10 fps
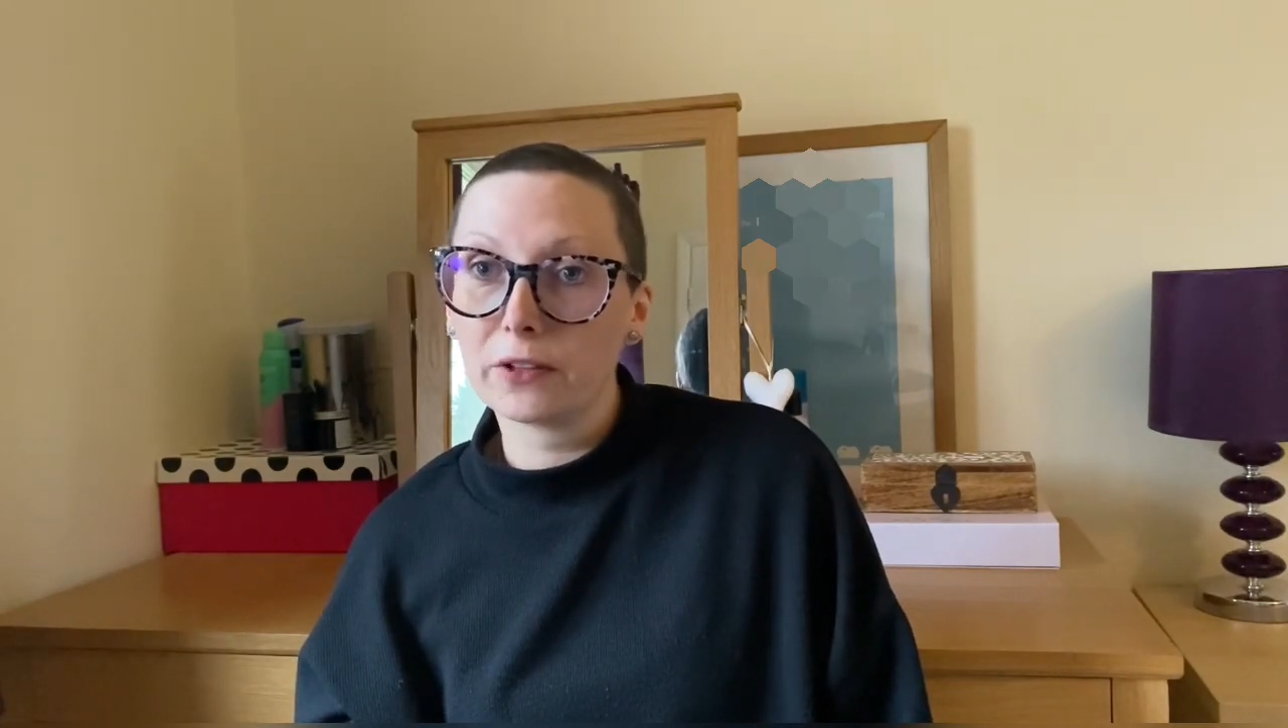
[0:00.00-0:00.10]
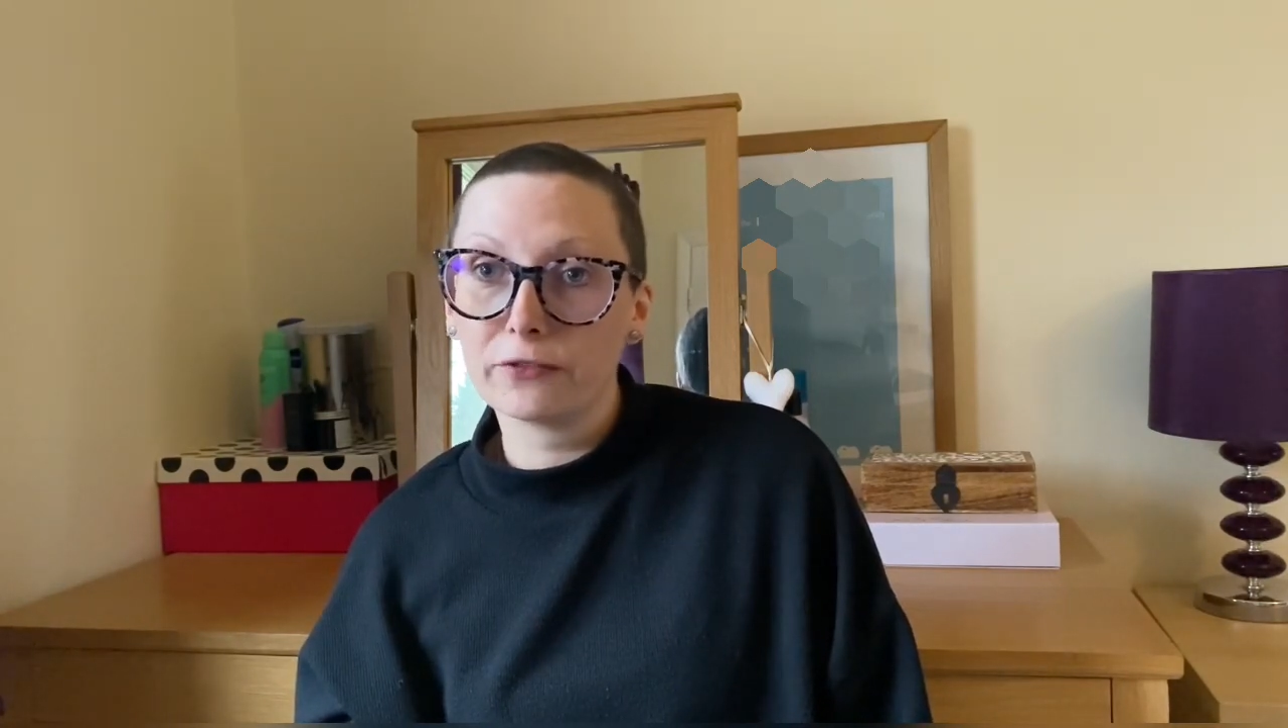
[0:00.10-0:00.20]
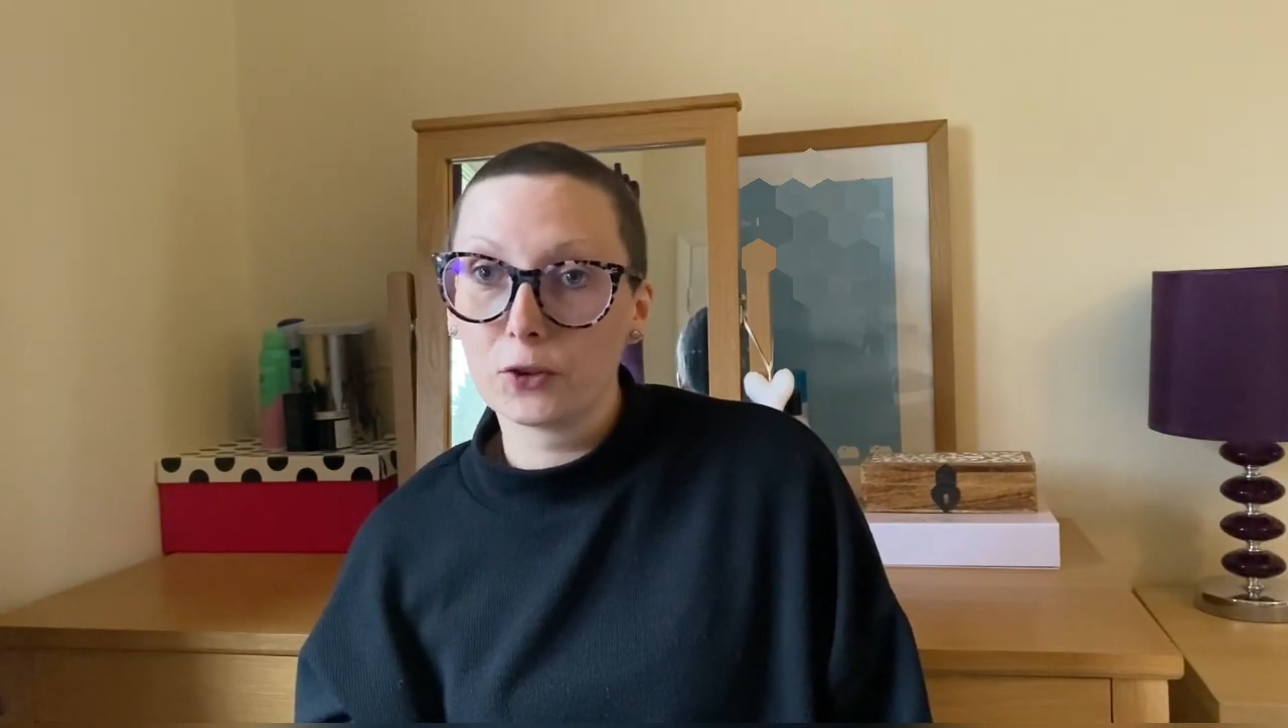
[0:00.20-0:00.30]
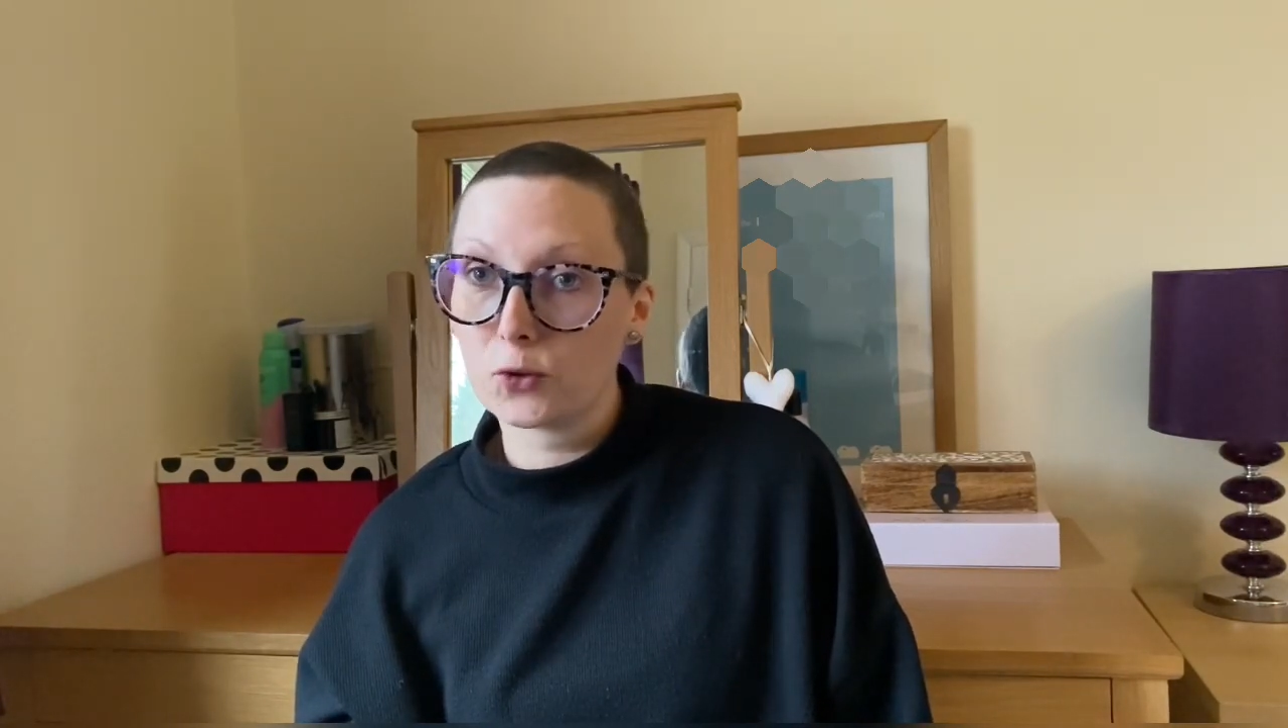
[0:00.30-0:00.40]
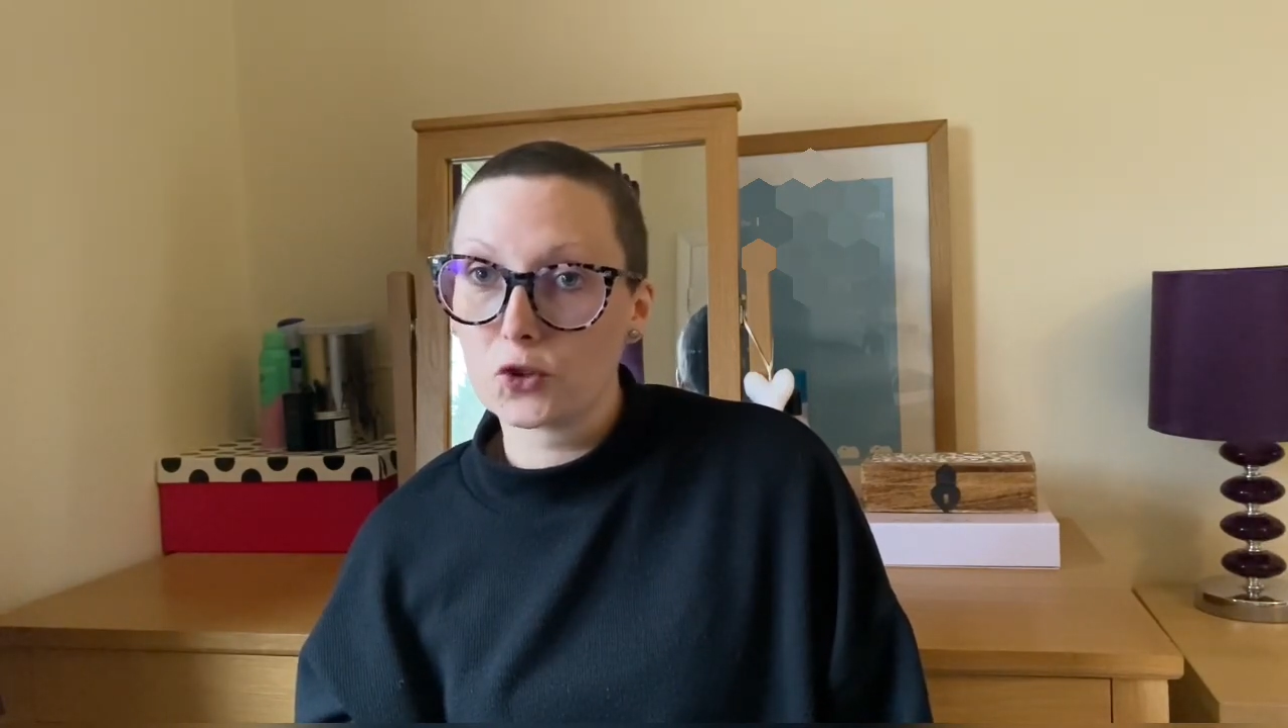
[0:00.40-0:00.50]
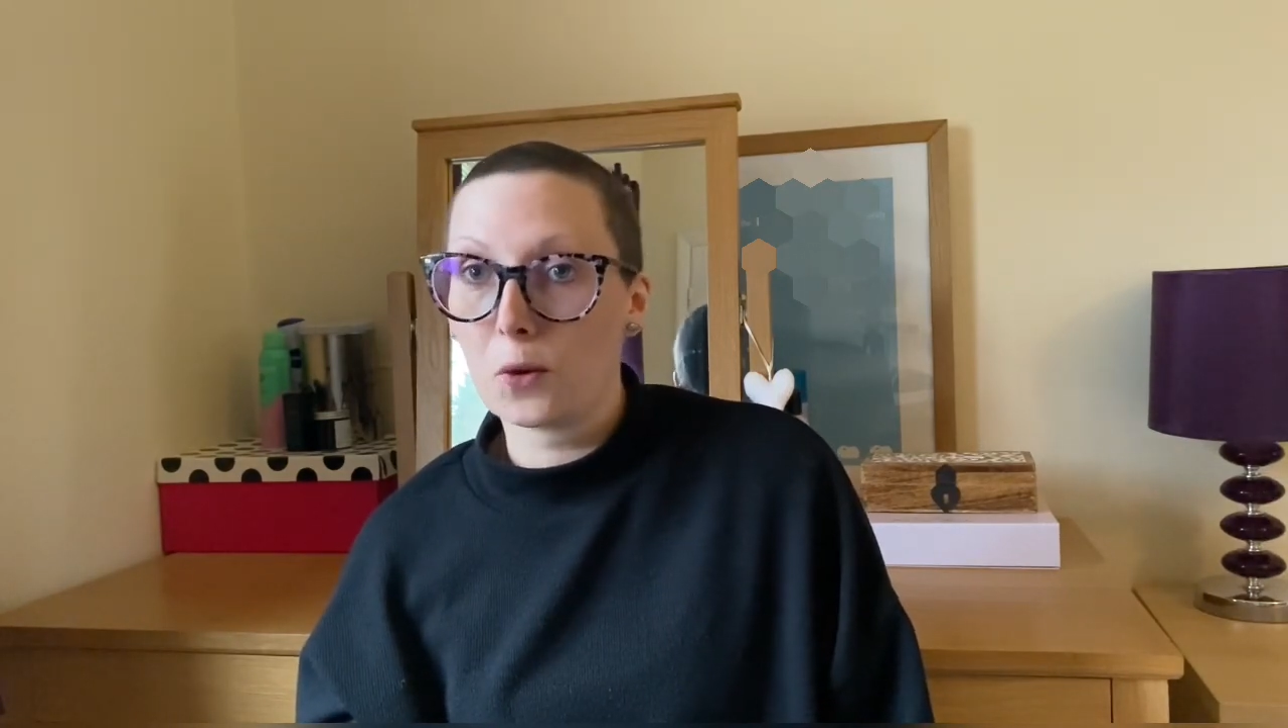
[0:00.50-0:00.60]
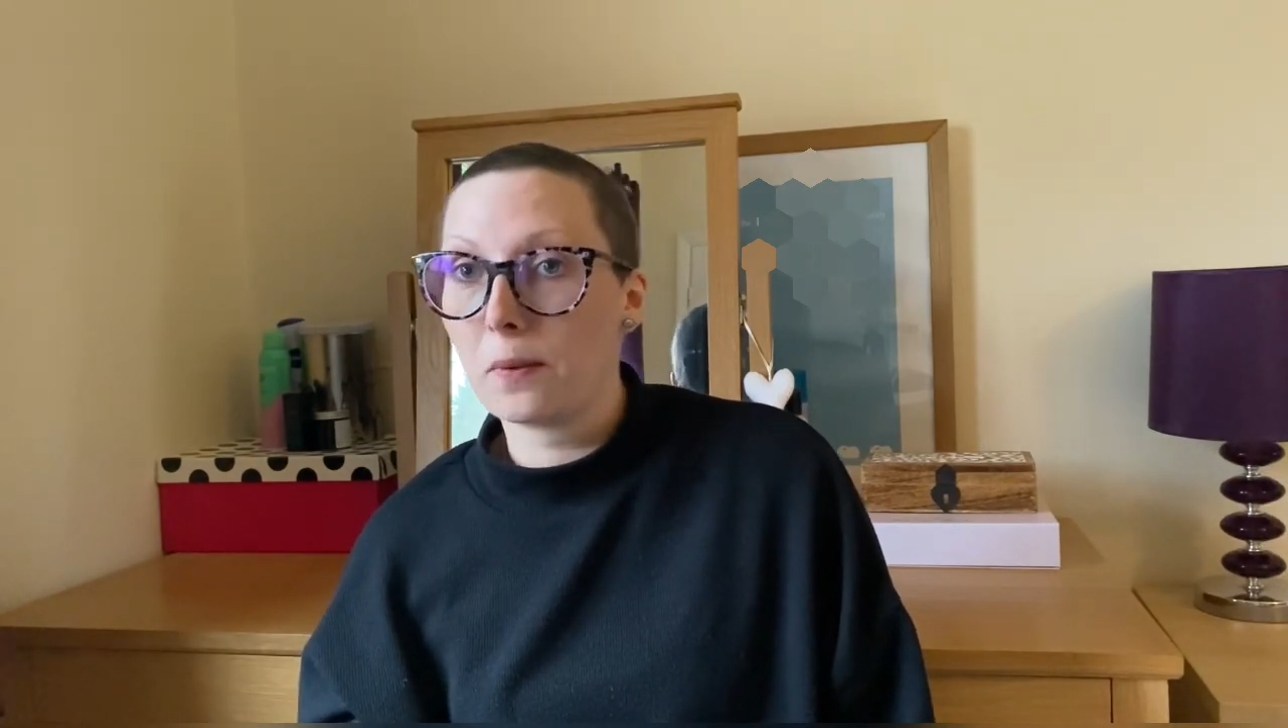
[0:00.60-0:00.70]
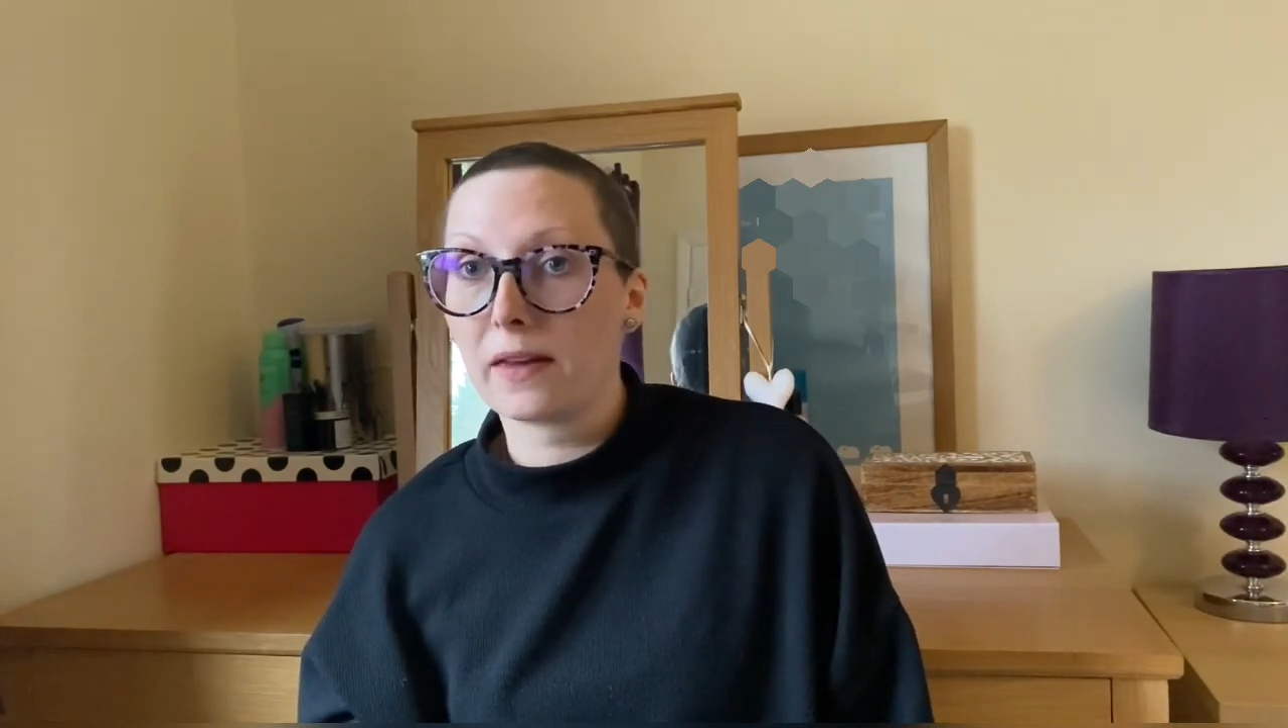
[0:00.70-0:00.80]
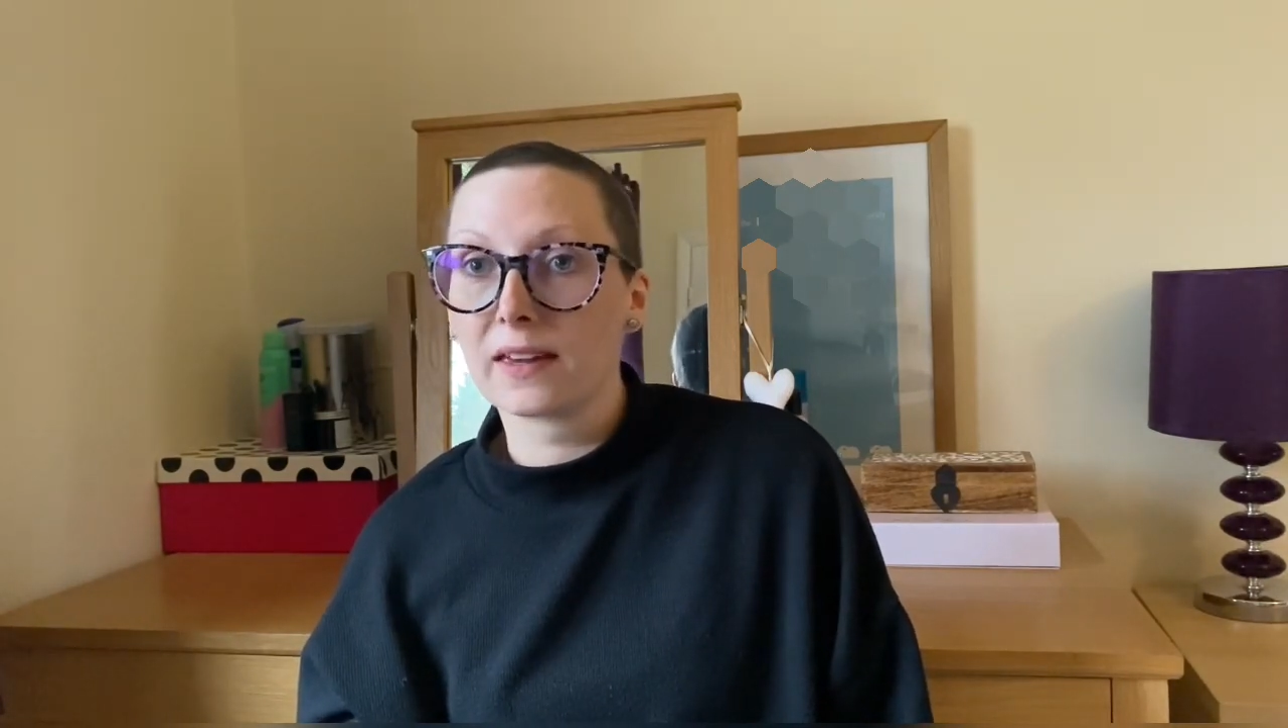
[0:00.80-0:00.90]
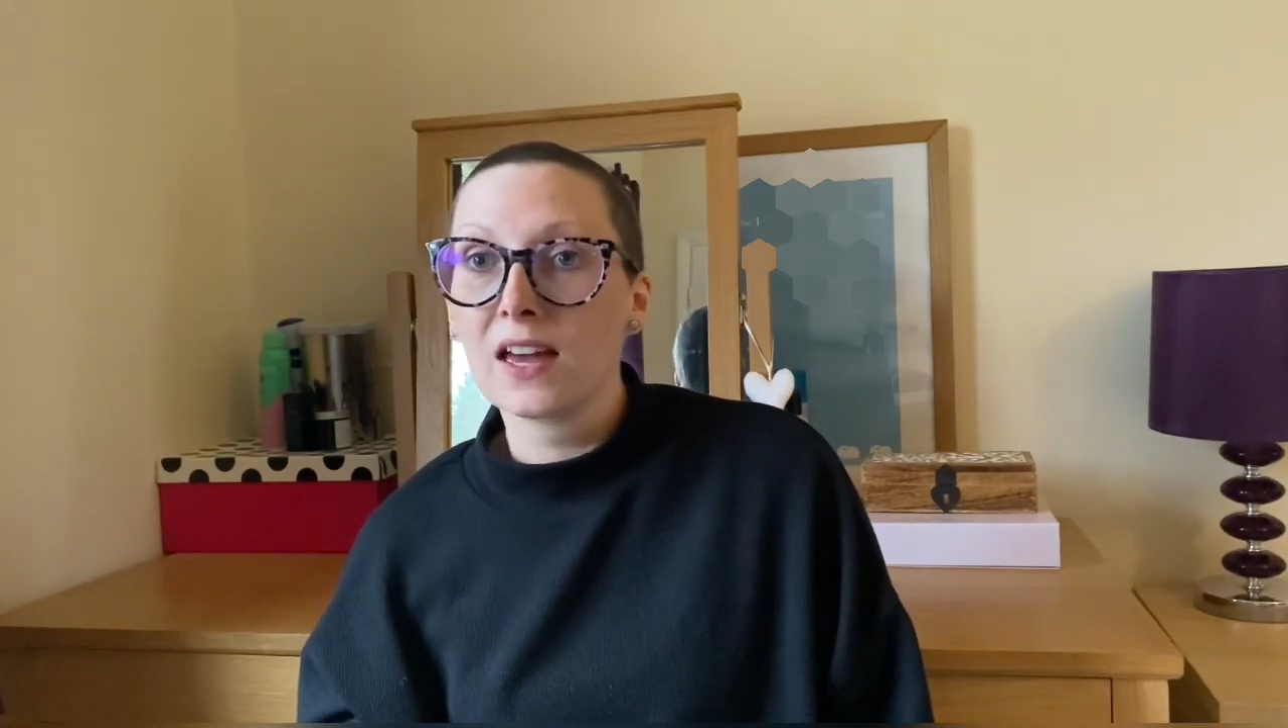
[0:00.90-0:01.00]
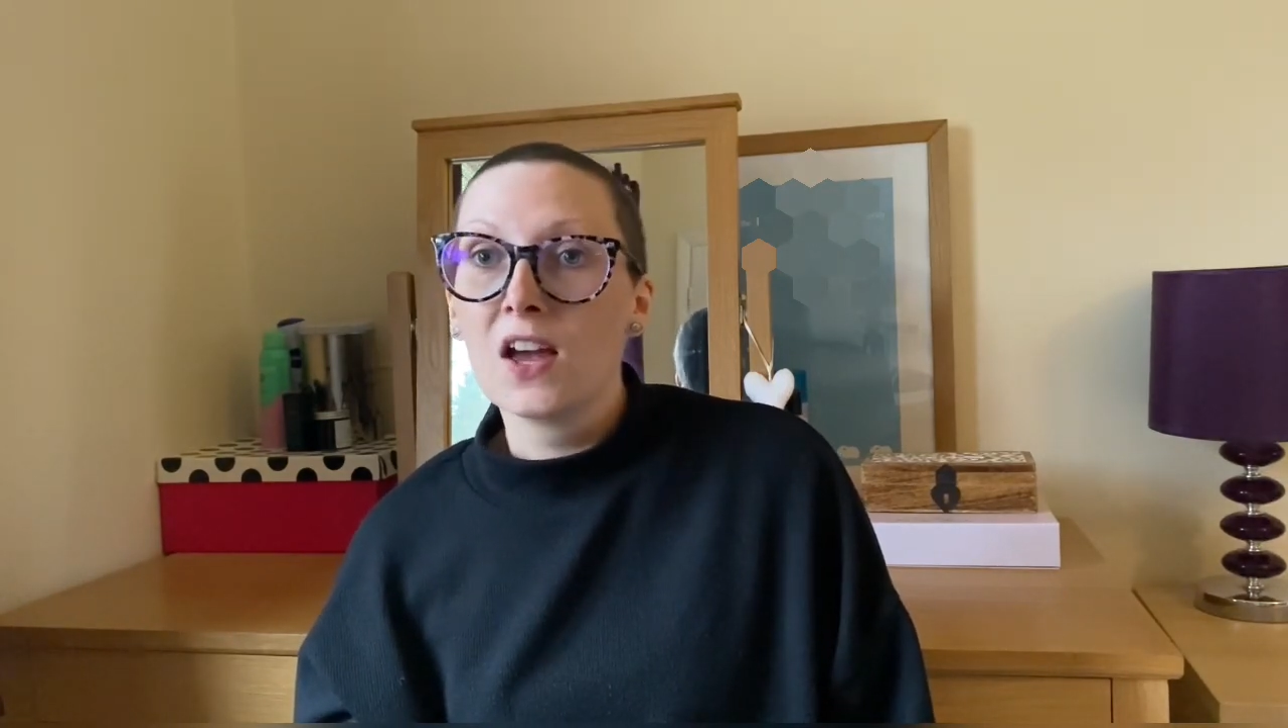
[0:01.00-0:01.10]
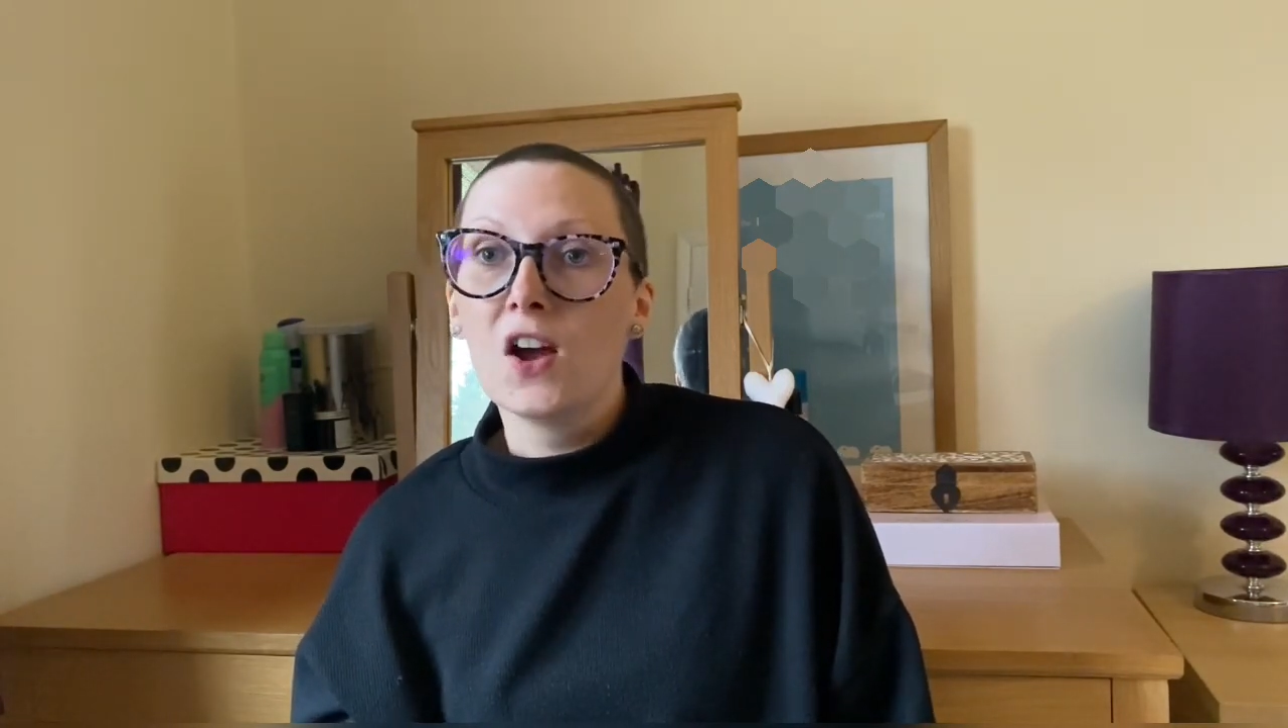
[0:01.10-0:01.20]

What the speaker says: food shopping,